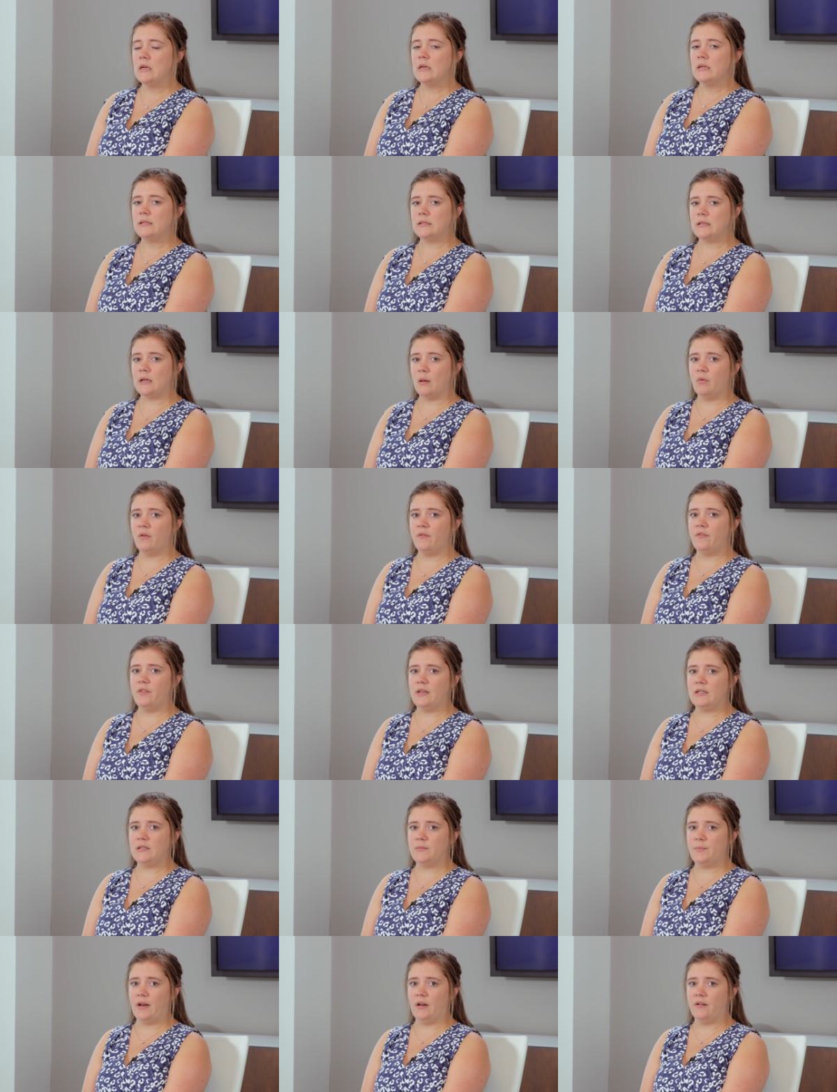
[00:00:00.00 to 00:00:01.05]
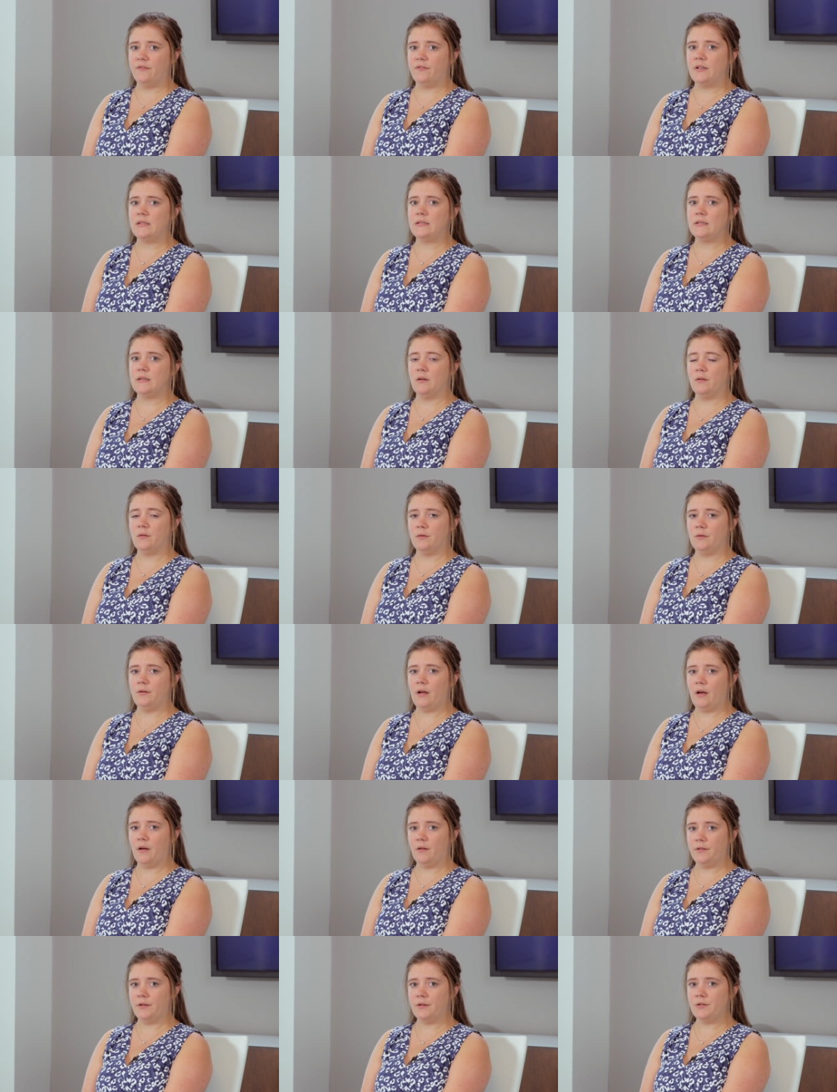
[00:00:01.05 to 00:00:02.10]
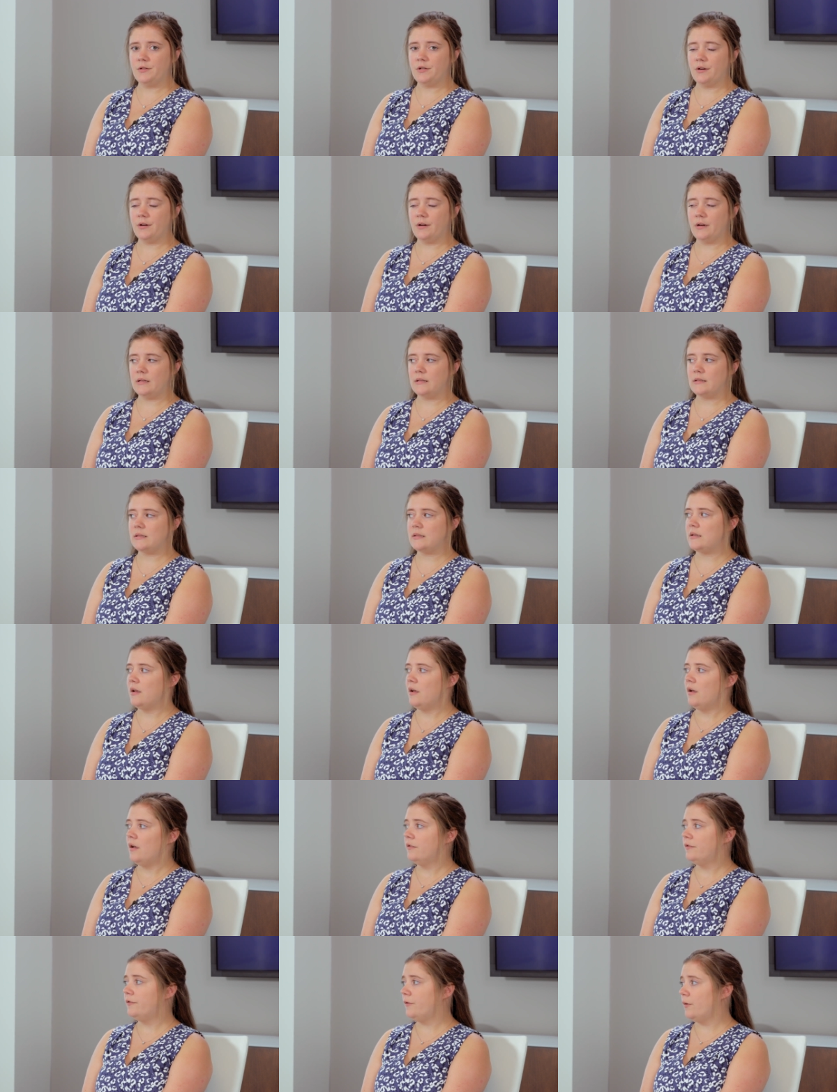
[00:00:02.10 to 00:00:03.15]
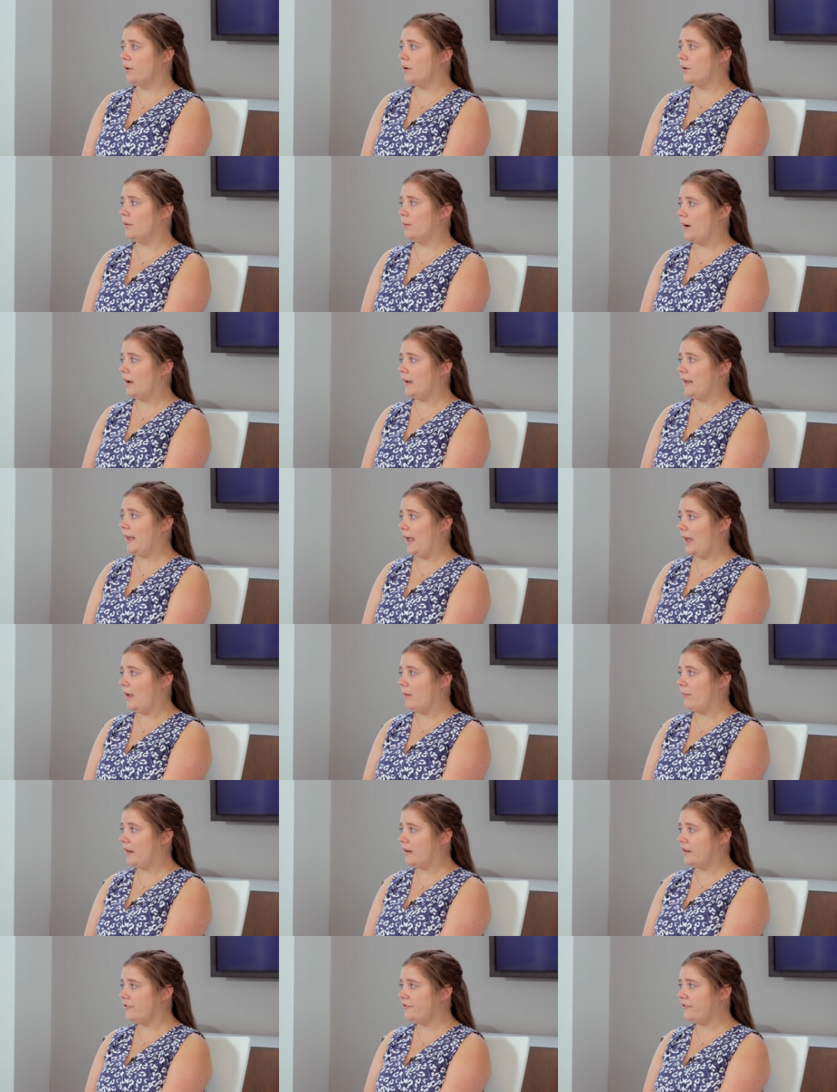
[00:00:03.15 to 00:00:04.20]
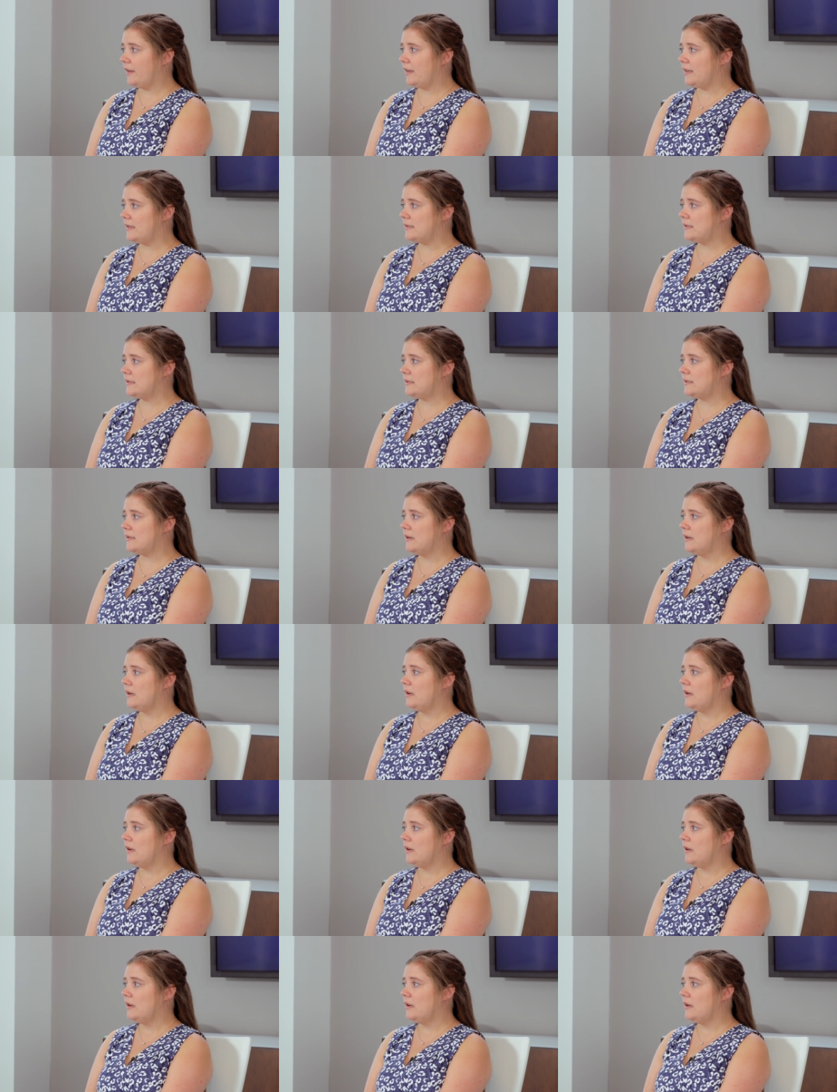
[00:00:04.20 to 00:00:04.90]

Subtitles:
Some of these benefits include health insurance, 401k benefits,